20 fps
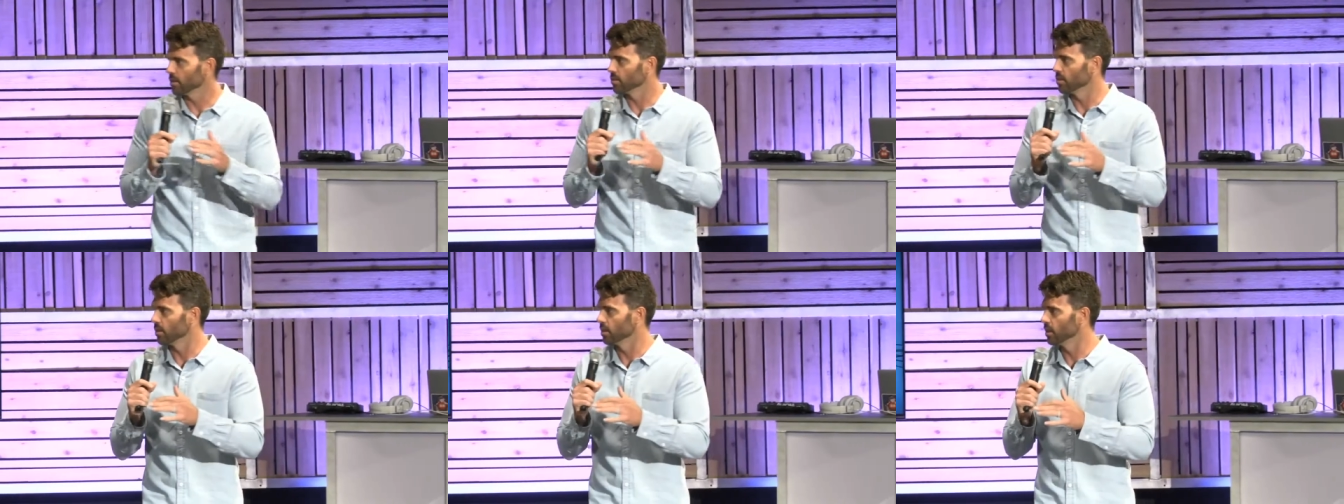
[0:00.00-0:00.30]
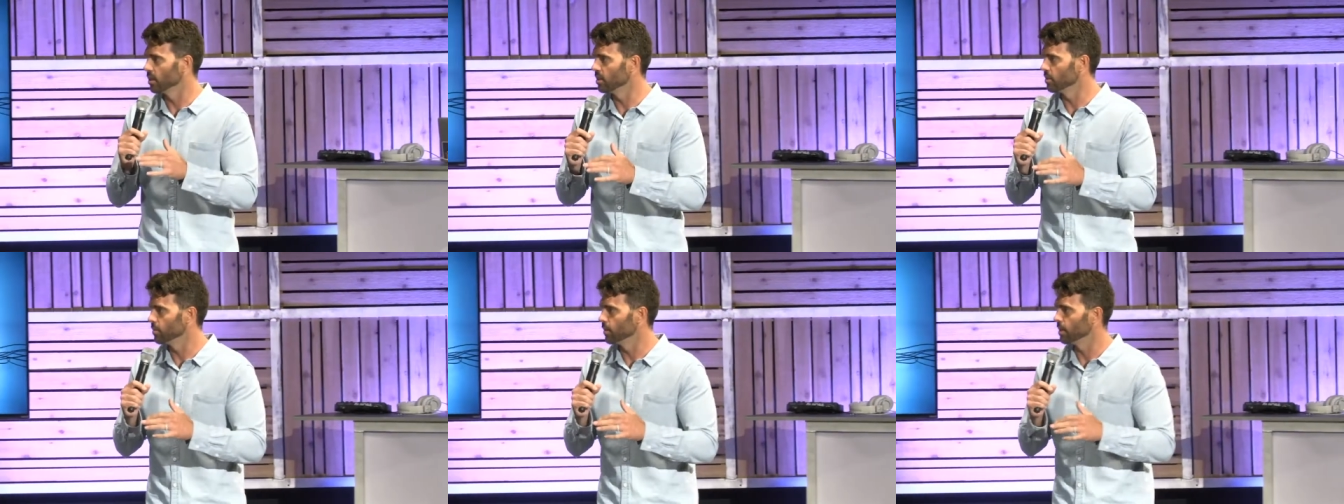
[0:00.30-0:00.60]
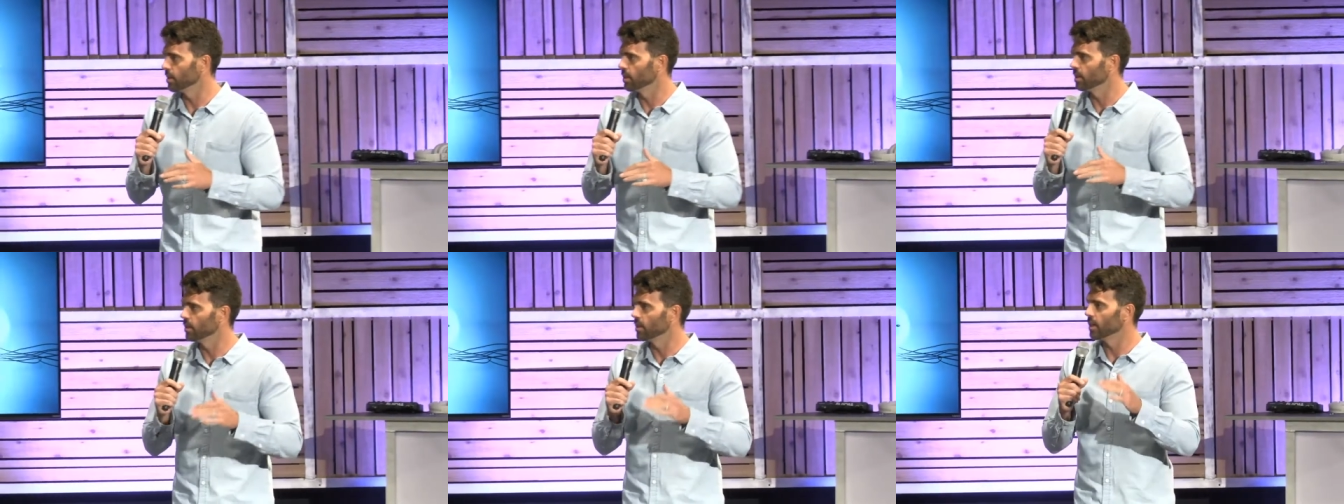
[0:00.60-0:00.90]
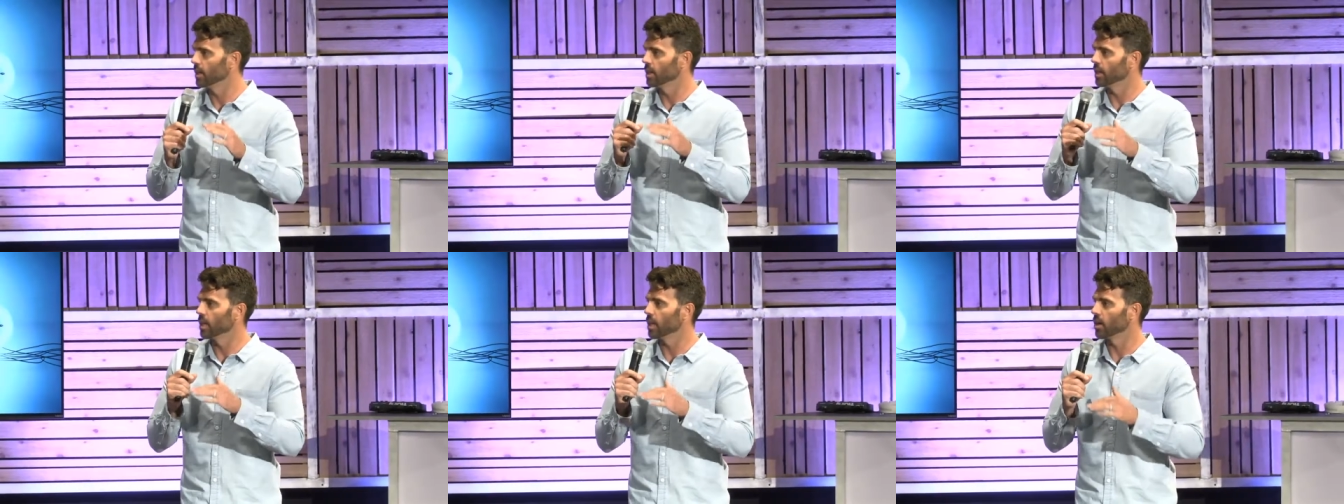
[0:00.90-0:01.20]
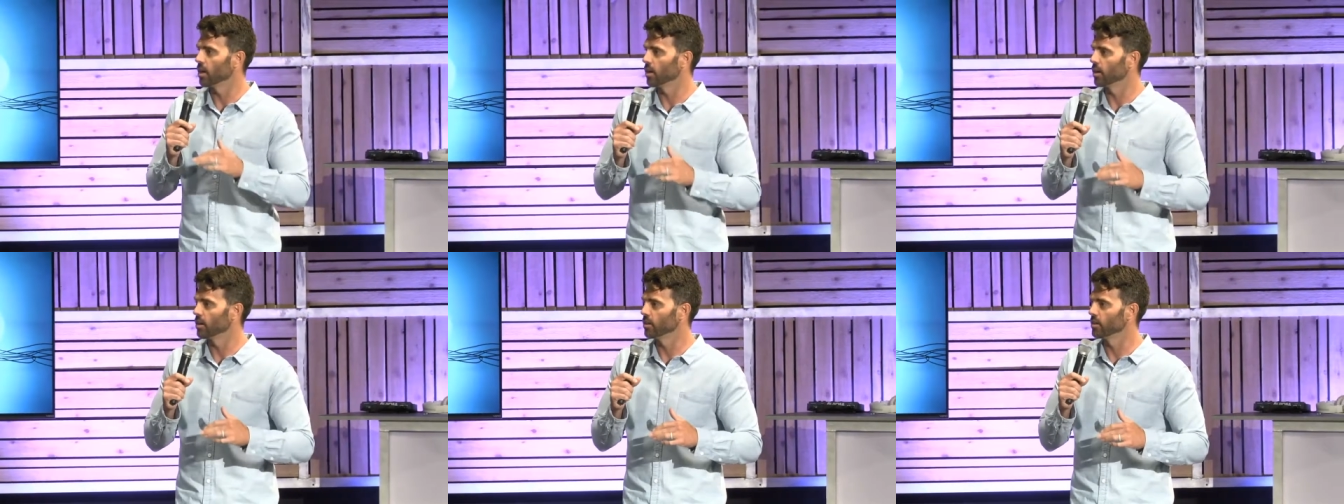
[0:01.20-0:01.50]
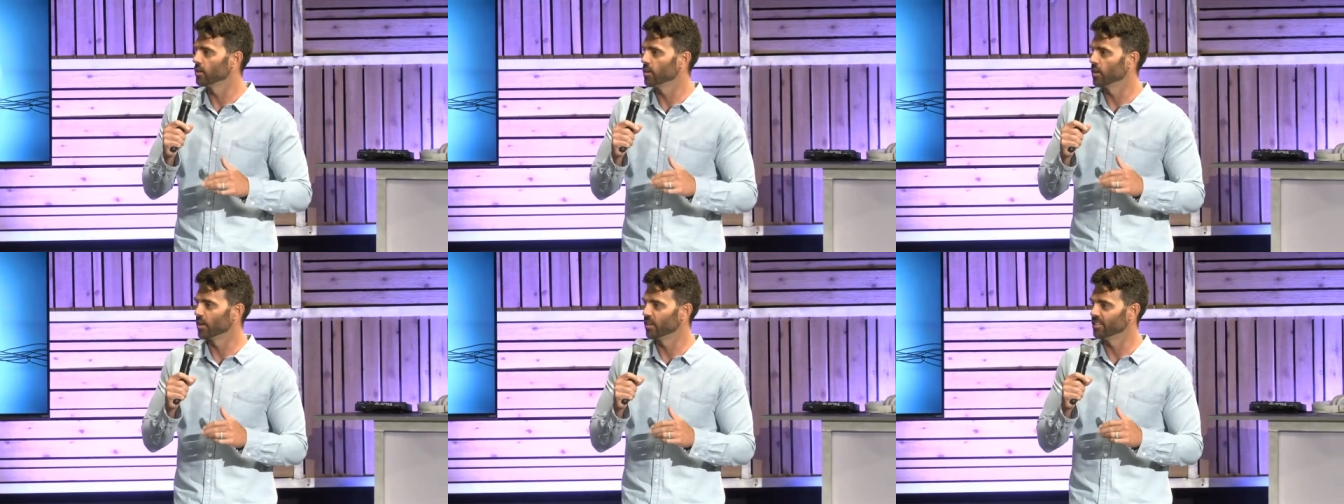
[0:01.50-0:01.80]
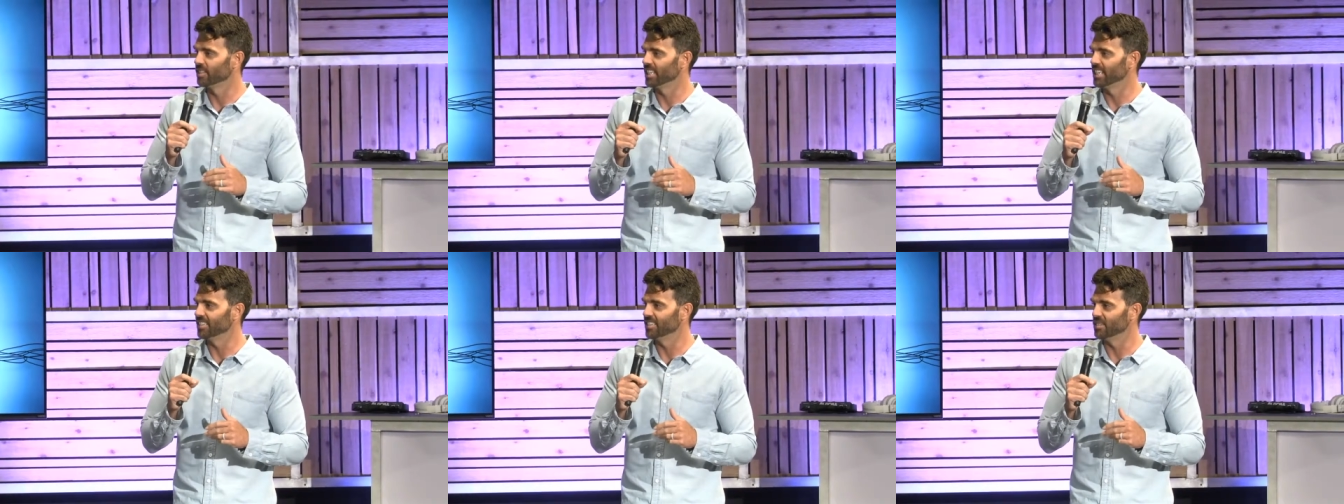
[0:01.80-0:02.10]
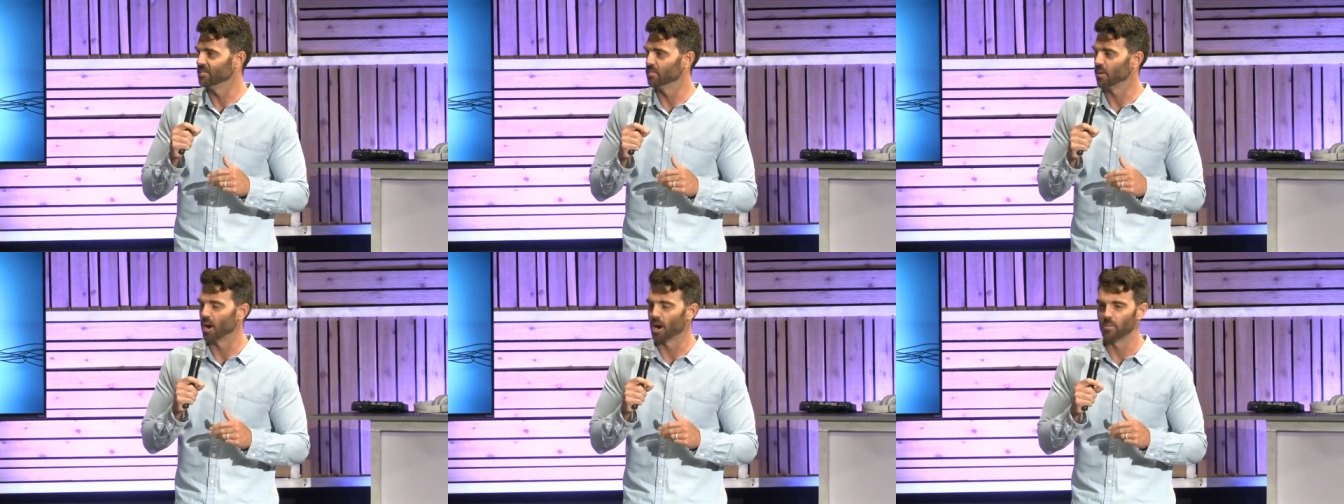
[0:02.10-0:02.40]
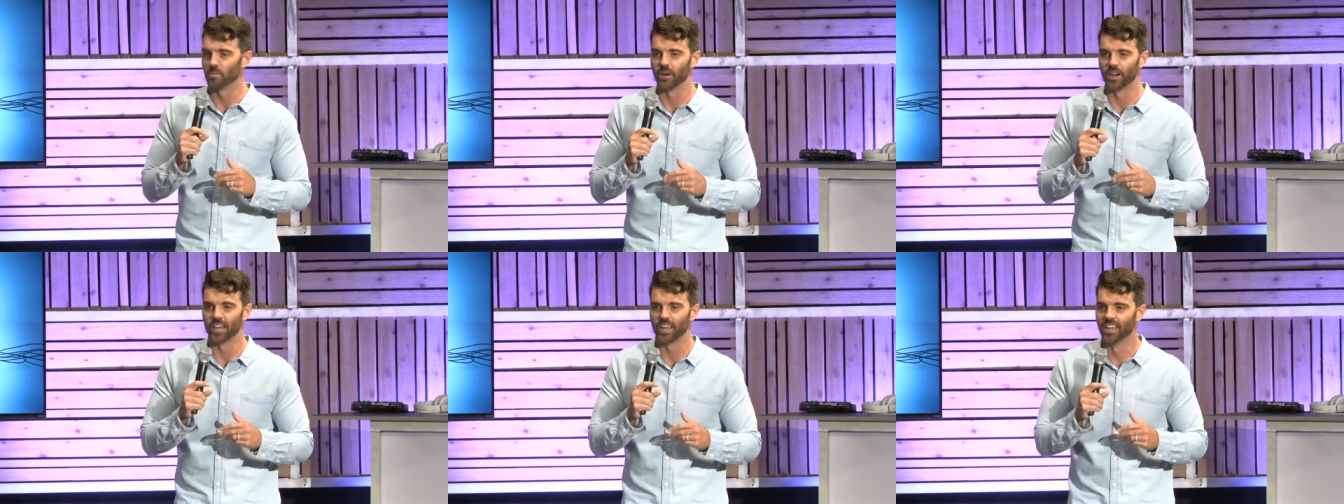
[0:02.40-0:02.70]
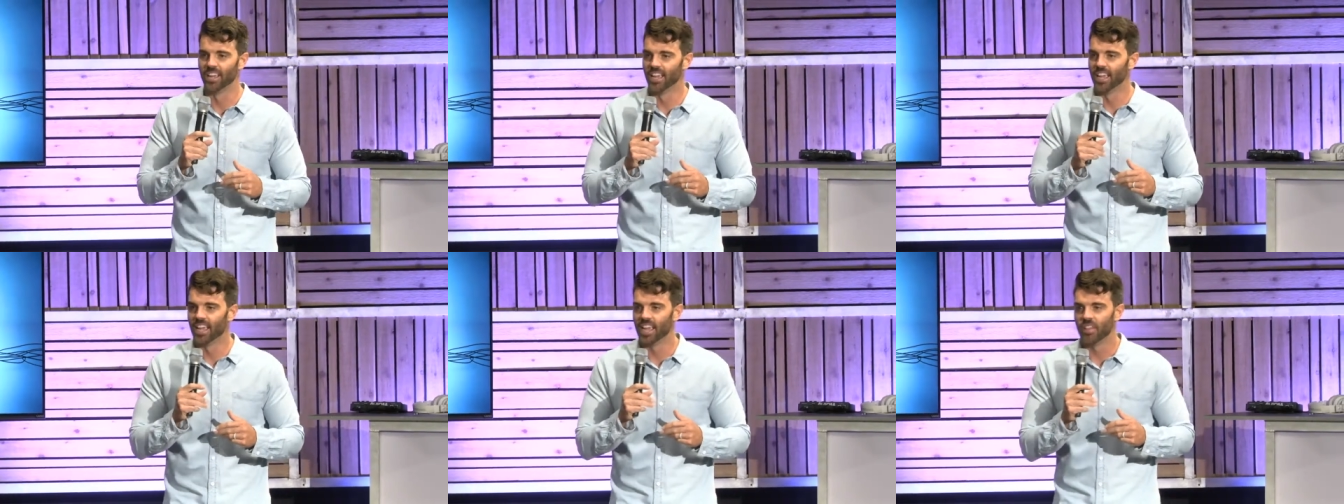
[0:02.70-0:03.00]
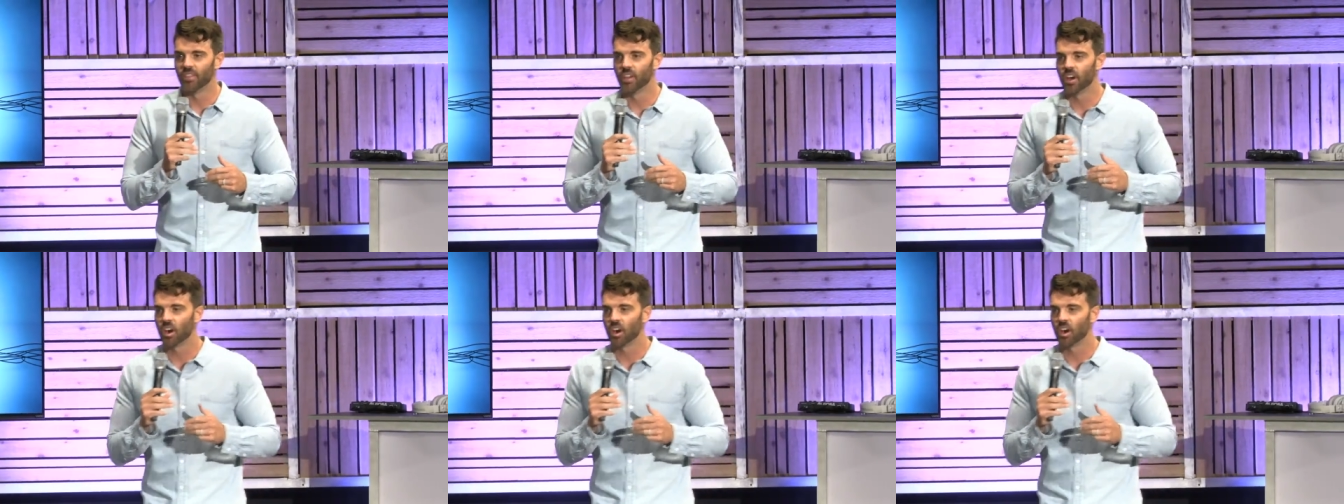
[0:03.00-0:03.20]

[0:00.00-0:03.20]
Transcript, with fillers: Elizabeth and, and let her do her teaching part, but there are